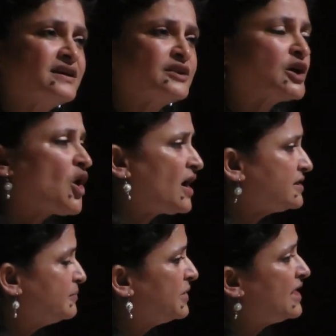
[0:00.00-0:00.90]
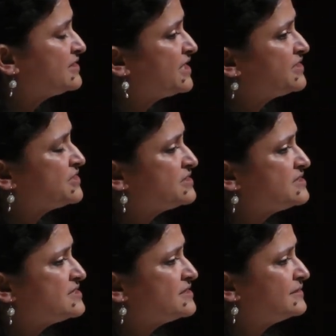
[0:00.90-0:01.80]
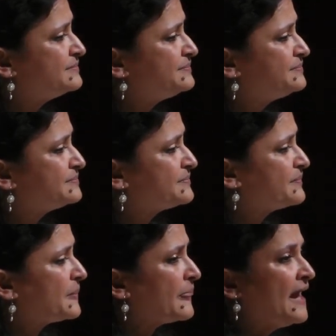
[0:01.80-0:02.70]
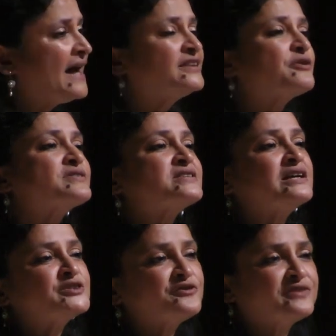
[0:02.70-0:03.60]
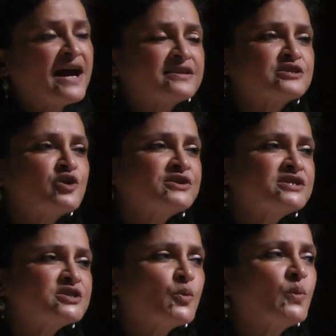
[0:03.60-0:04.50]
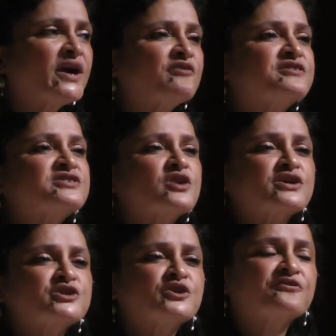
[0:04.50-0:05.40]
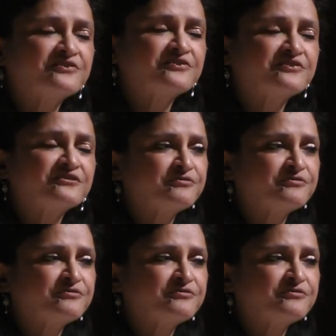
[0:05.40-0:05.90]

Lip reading: the cotton plantations. And the result of that is not just a way of destruction of life,